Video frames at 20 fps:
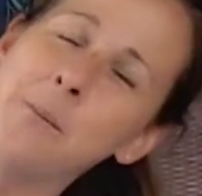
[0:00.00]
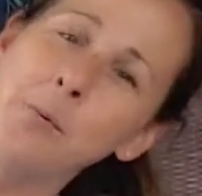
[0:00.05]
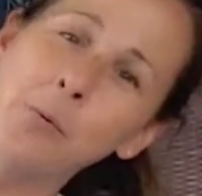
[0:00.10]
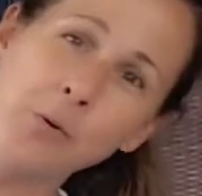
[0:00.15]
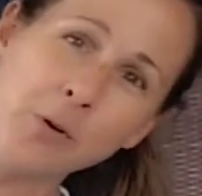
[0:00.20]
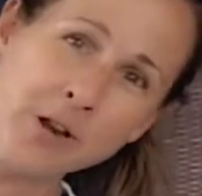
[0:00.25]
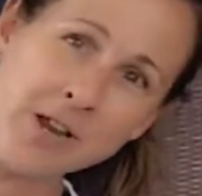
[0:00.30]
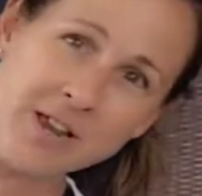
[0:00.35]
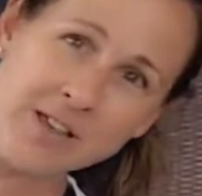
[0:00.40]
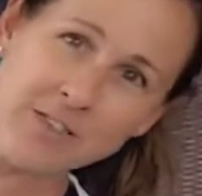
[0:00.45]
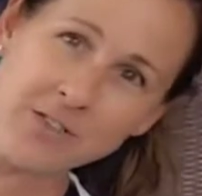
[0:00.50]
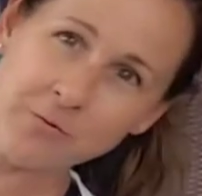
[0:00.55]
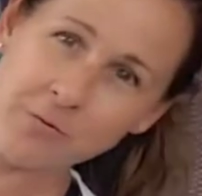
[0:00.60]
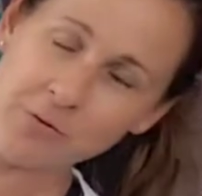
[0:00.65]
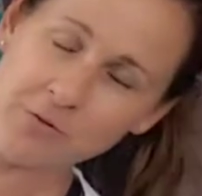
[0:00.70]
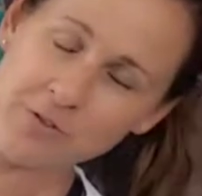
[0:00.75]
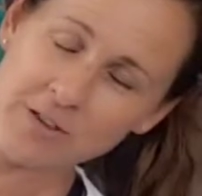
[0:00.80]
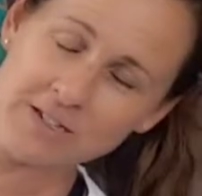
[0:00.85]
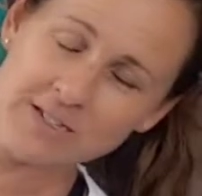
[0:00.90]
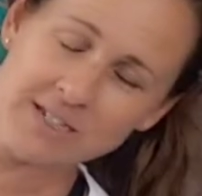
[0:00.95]
Breathe
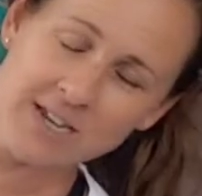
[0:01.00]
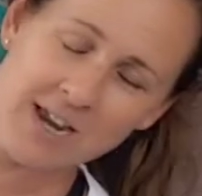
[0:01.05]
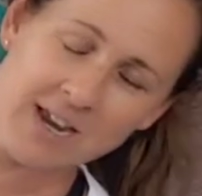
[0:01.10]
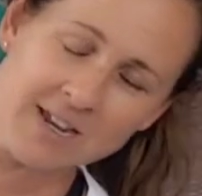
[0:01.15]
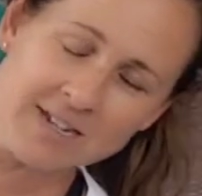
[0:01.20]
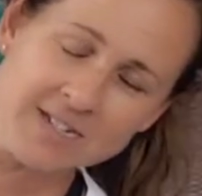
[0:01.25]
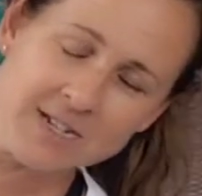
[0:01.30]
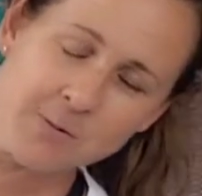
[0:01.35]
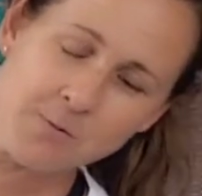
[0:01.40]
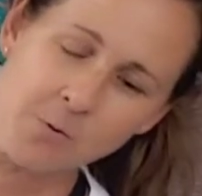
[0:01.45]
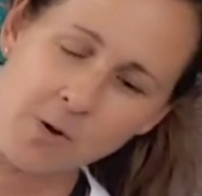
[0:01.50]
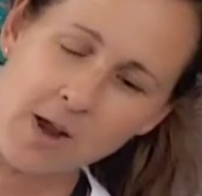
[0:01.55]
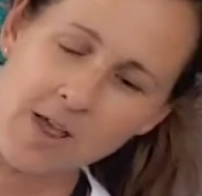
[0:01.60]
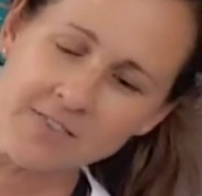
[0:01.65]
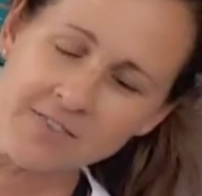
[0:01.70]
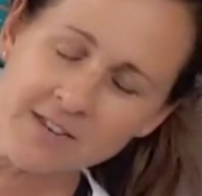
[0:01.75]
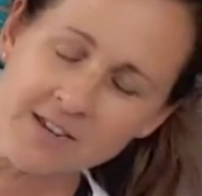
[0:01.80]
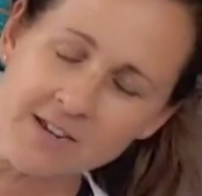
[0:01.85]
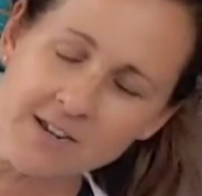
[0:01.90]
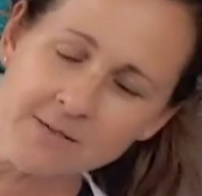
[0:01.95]
through this. Take a deep
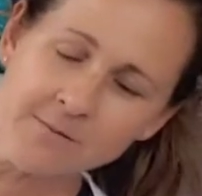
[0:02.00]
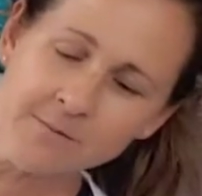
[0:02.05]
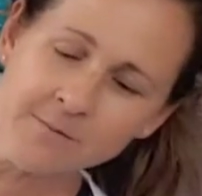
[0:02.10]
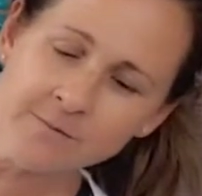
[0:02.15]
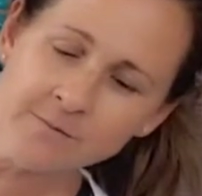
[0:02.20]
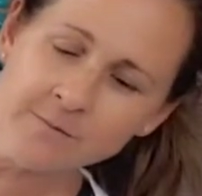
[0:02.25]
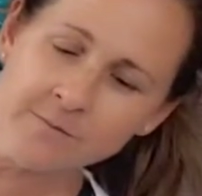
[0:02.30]
breath in.